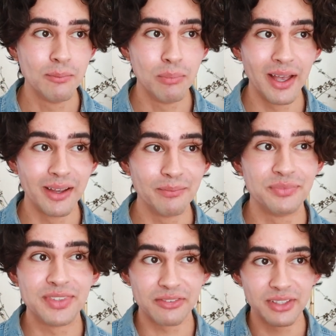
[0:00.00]

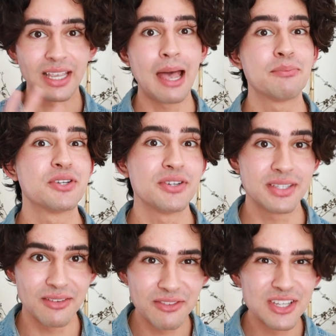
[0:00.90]
but definitely captures
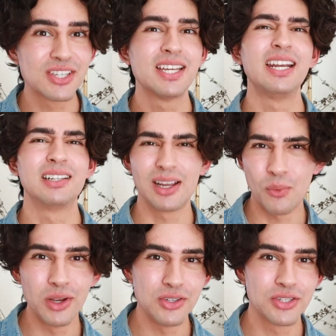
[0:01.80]
the vision and like
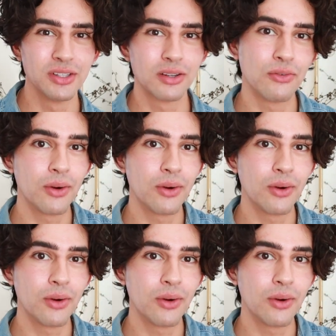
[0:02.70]
what you should look